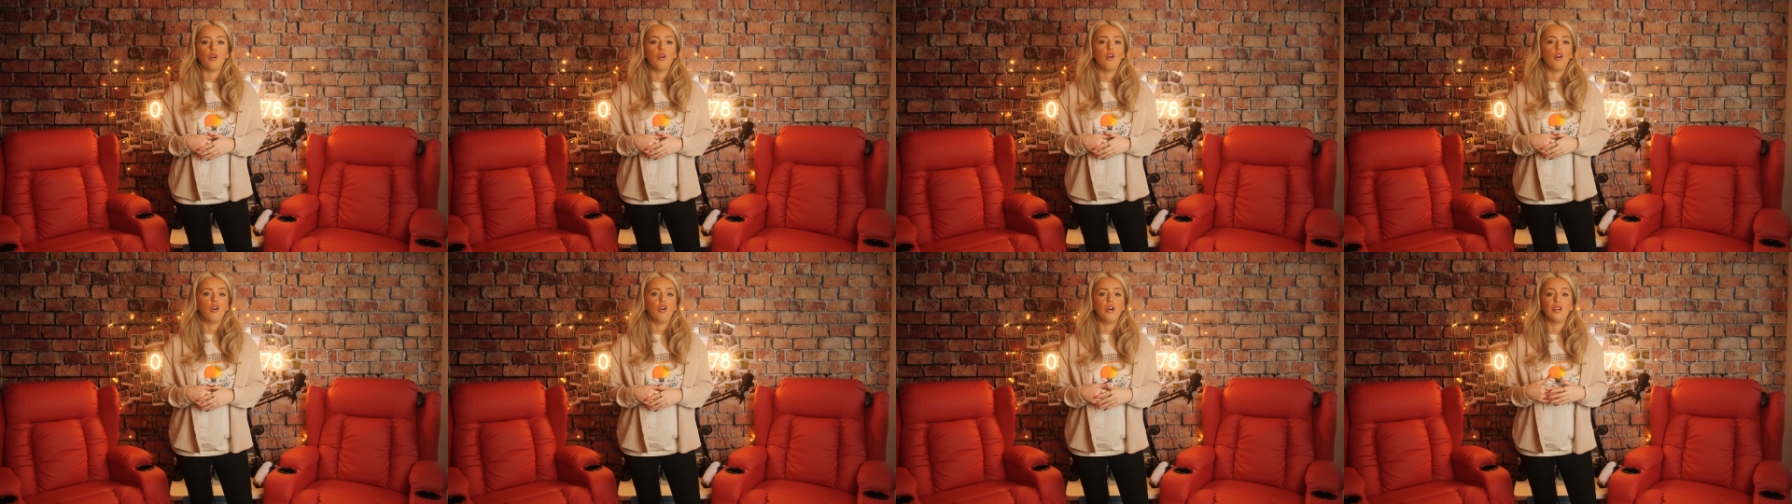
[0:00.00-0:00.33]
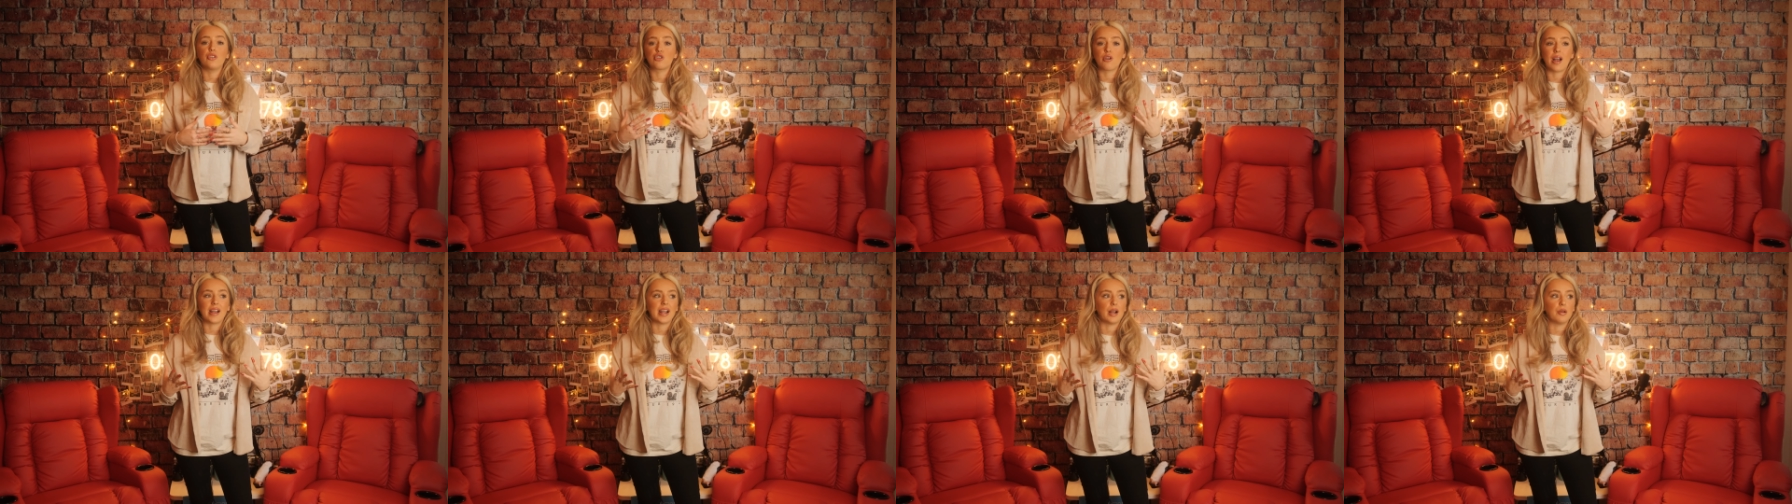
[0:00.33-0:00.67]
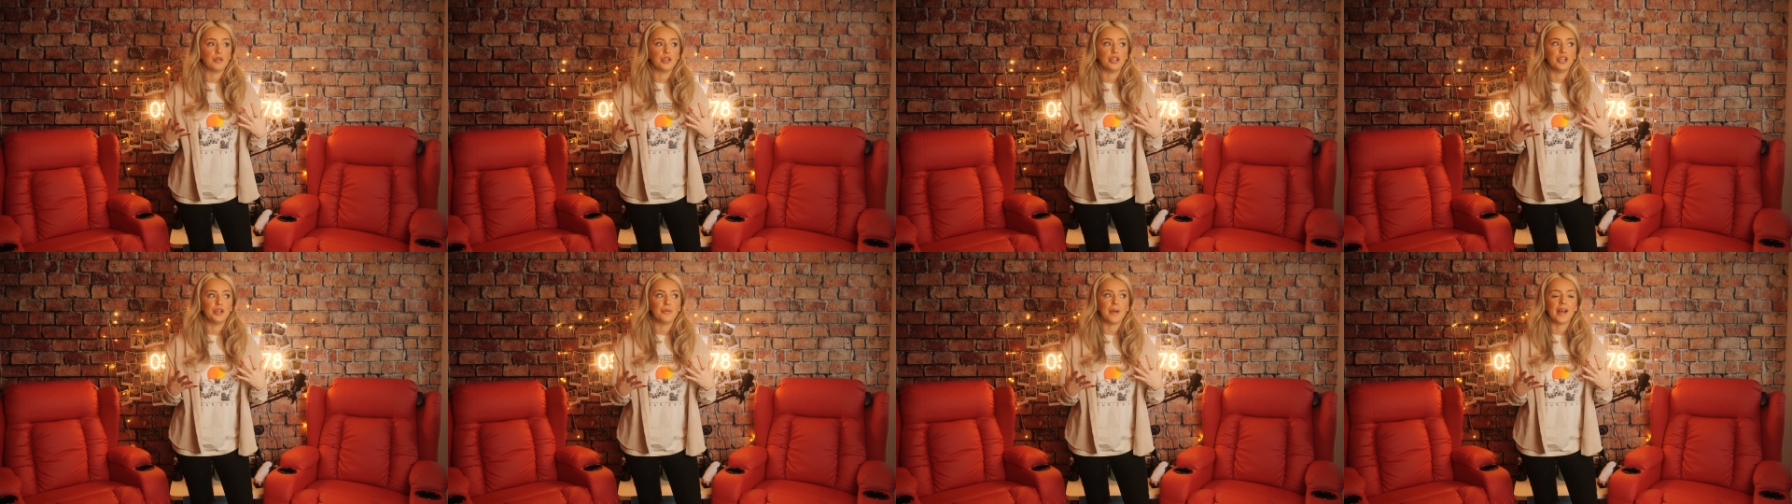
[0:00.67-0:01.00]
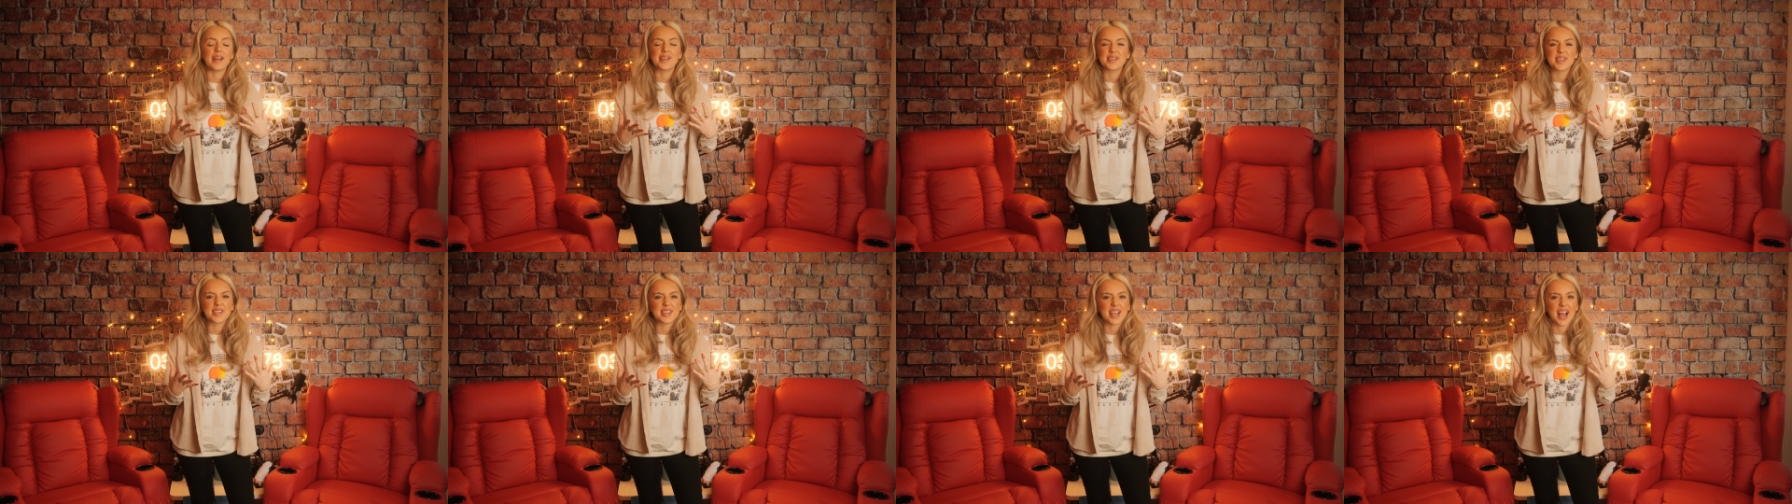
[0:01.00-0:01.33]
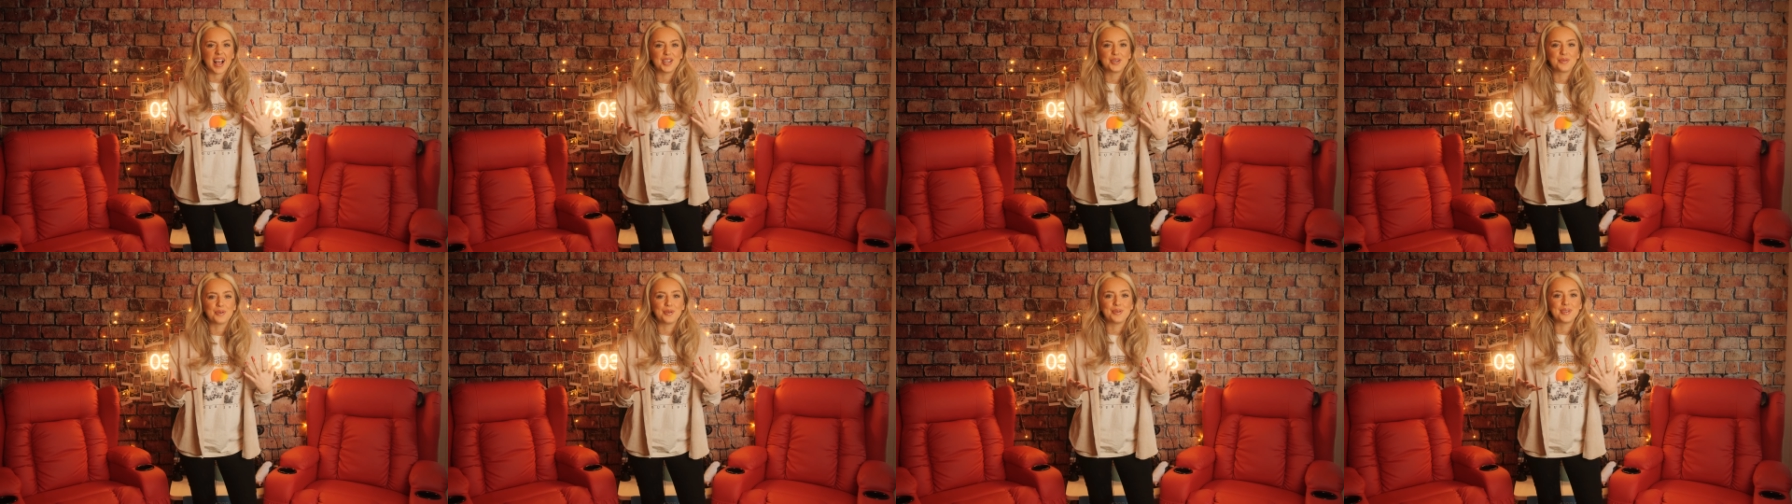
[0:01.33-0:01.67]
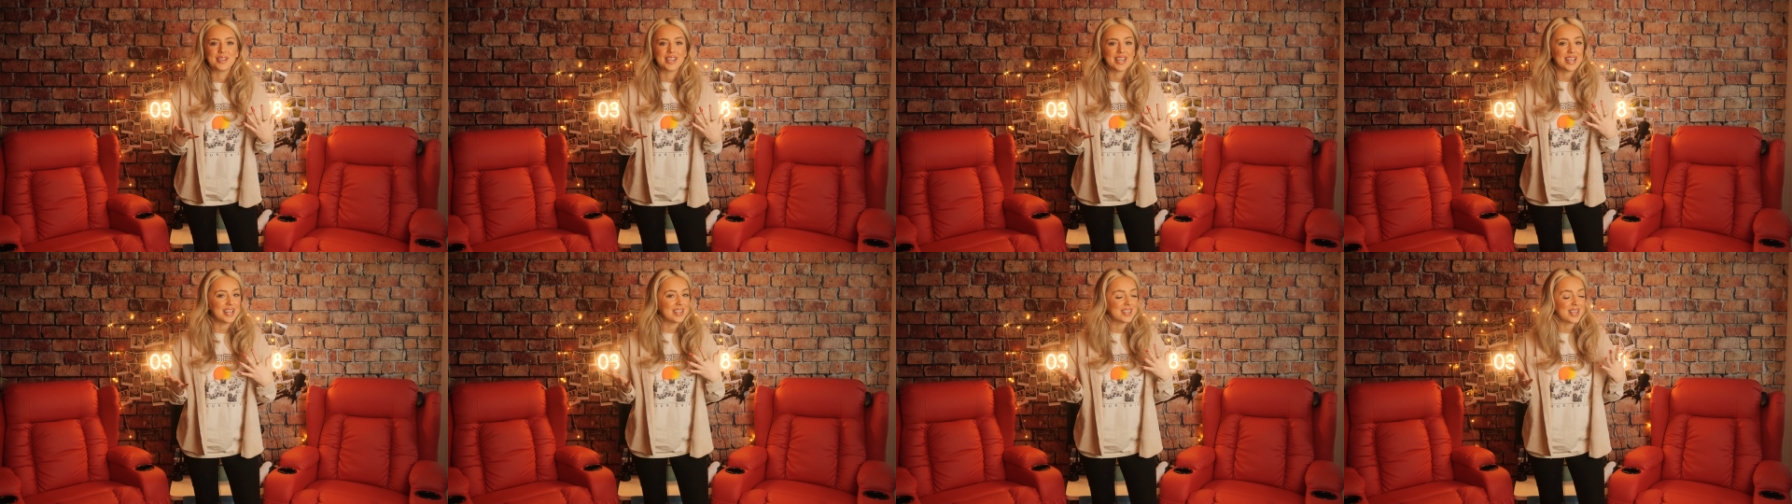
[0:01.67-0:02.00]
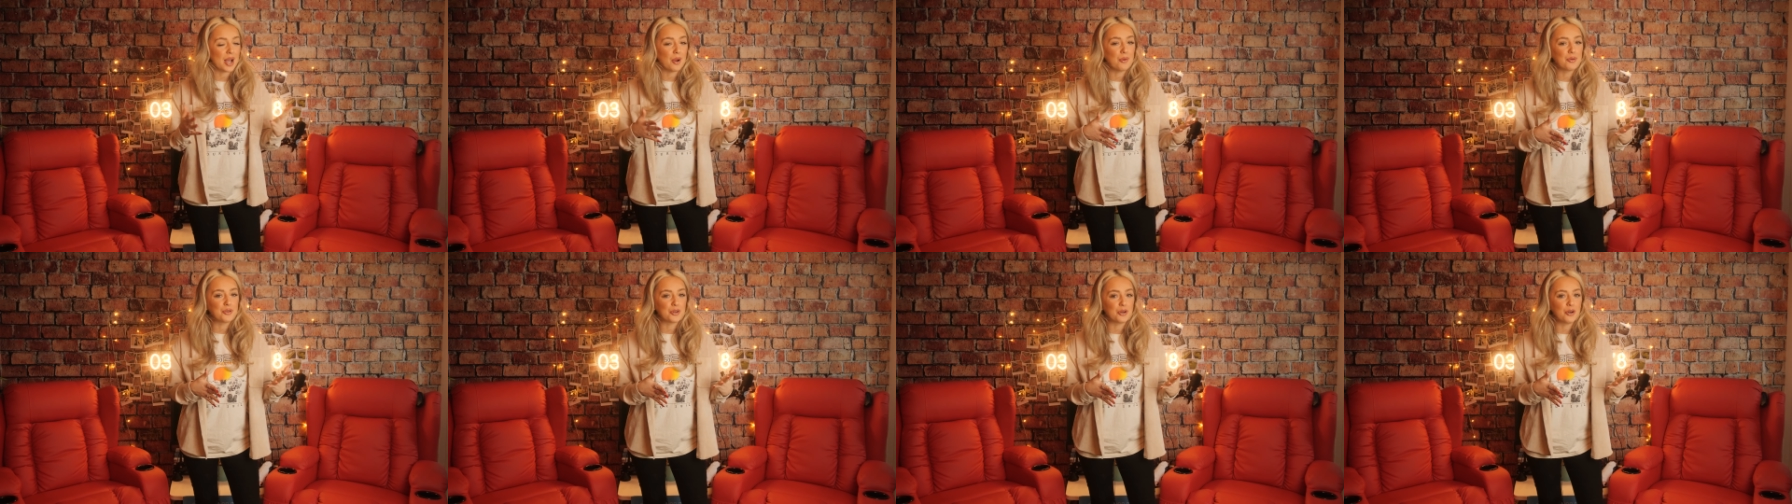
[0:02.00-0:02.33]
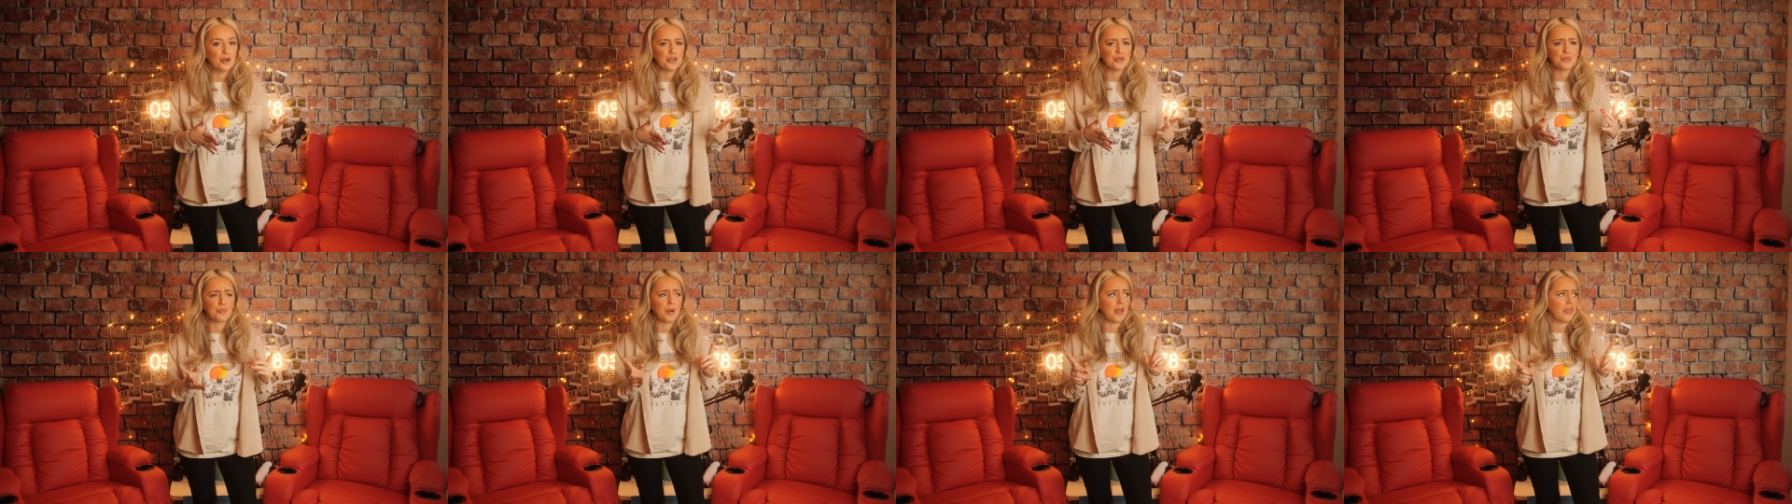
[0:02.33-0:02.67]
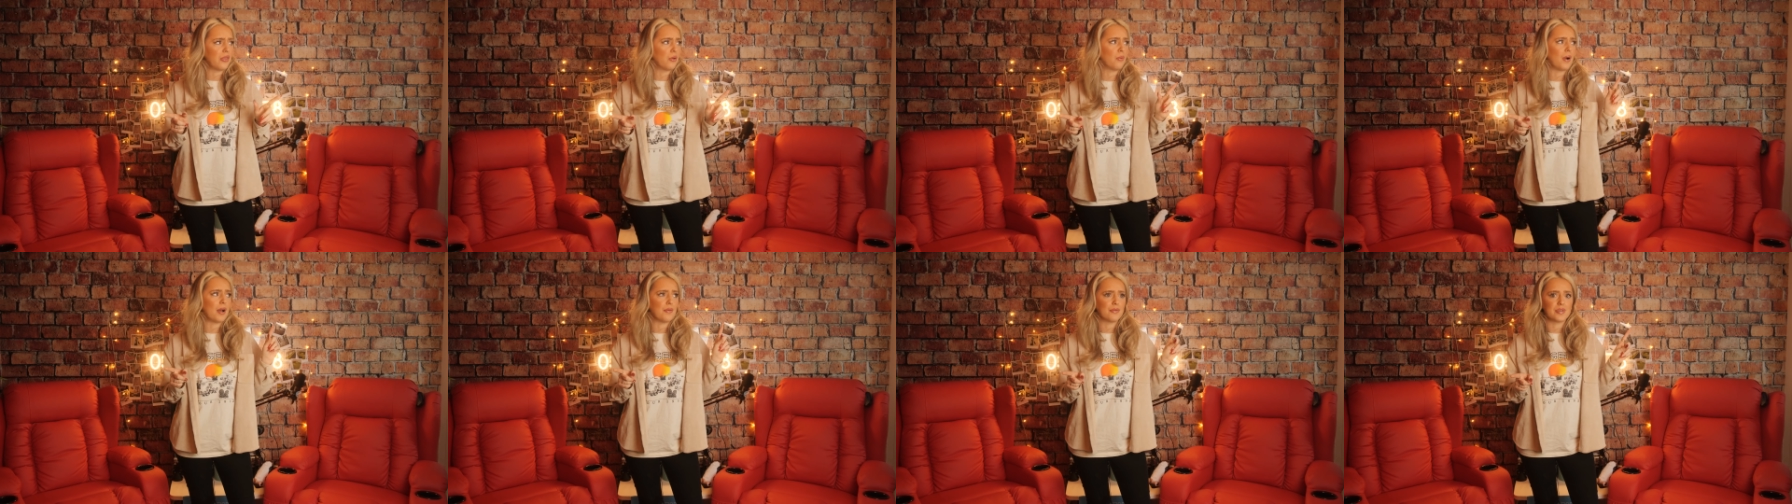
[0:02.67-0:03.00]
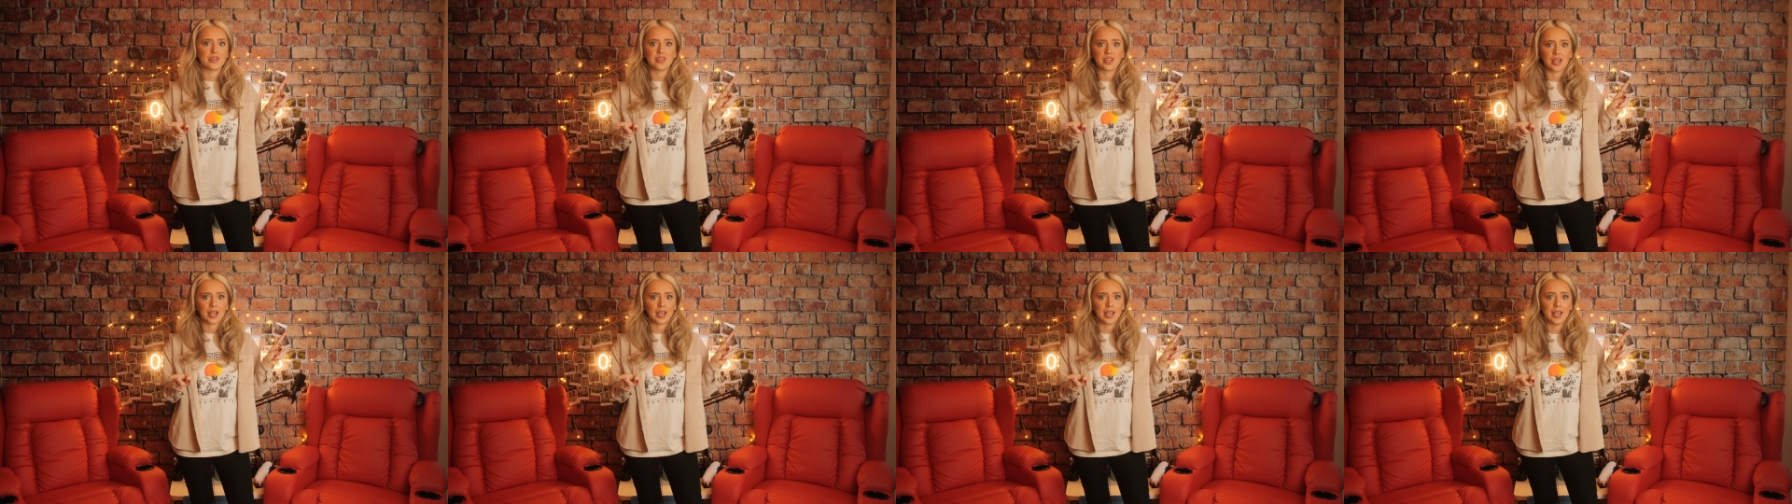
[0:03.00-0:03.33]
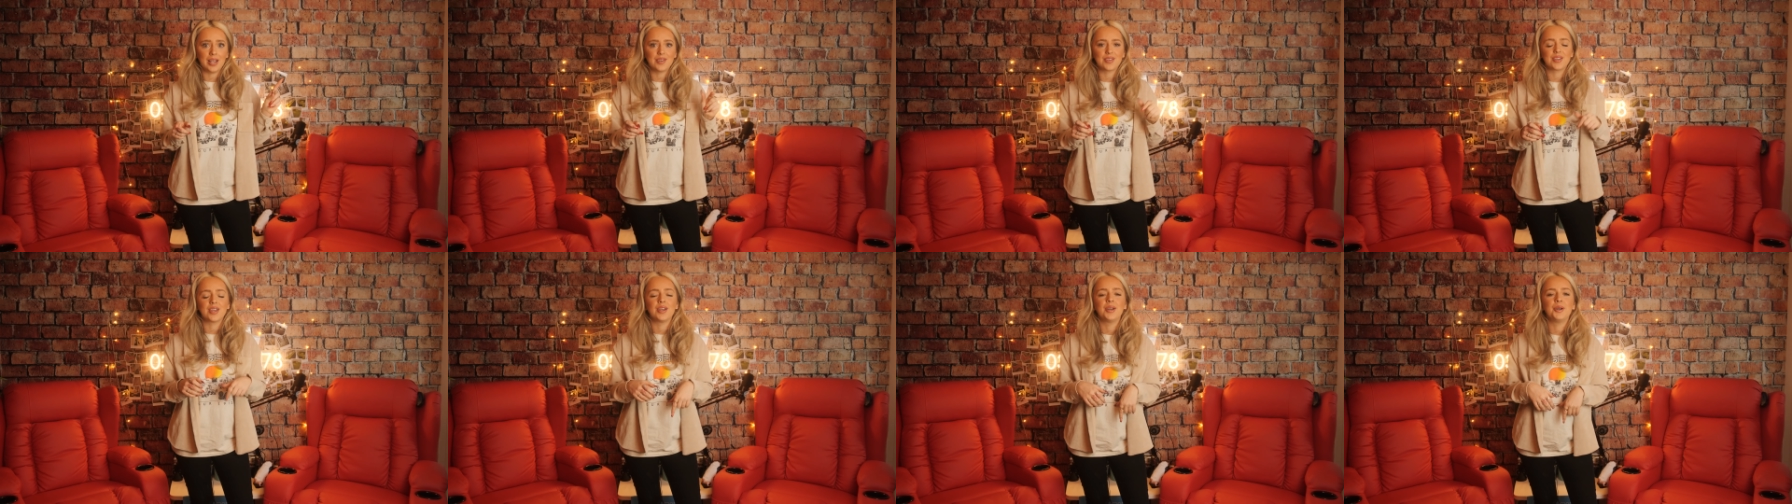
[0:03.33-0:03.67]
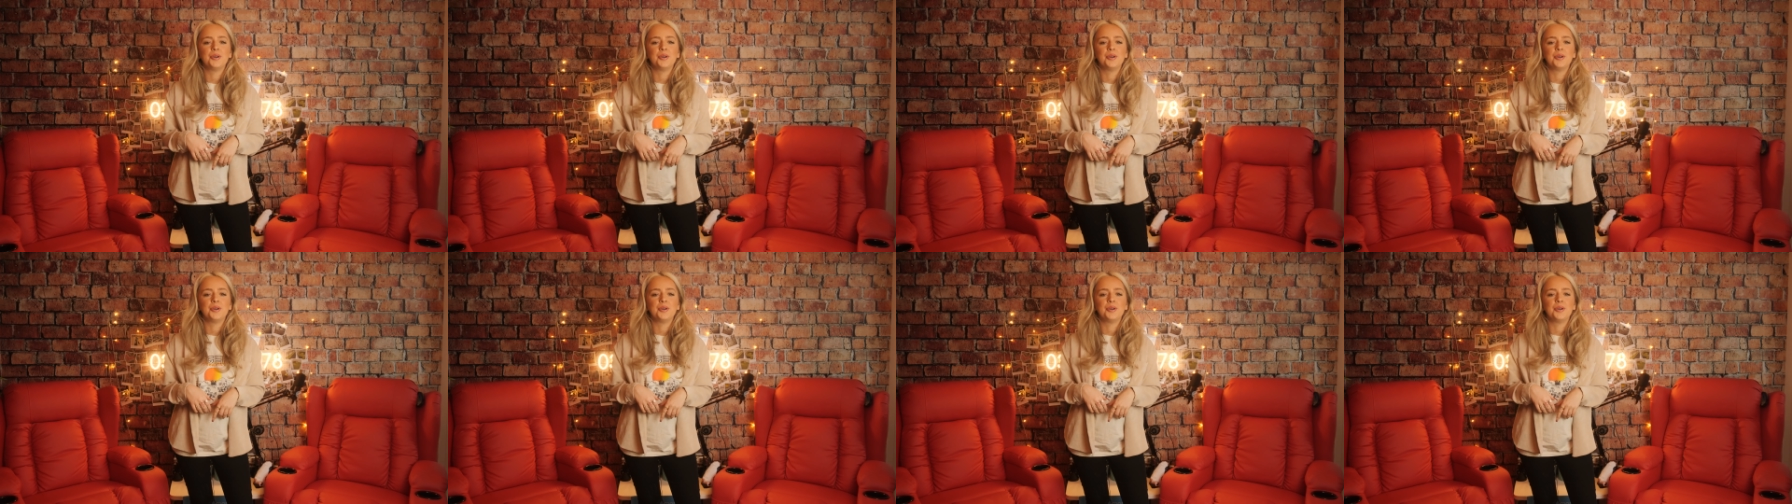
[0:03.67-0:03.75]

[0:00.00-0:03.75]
or try out your new exercise routines outdoors when the weather's nice.